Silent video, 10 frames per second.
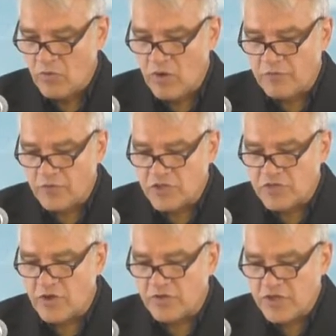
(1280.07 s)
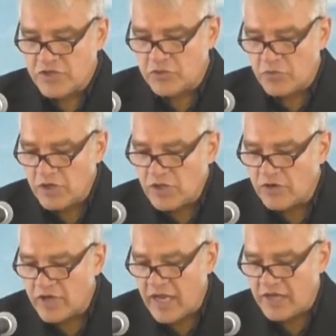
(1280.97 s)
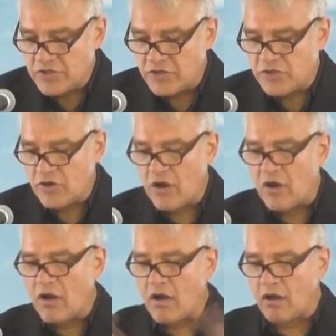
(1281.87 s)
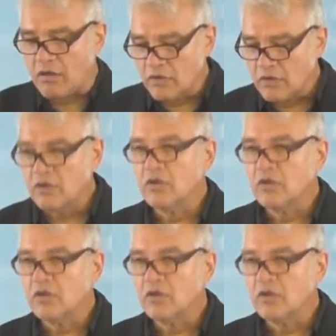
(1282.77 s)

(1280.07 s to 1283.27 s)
Well, first of all, these 3 locations are all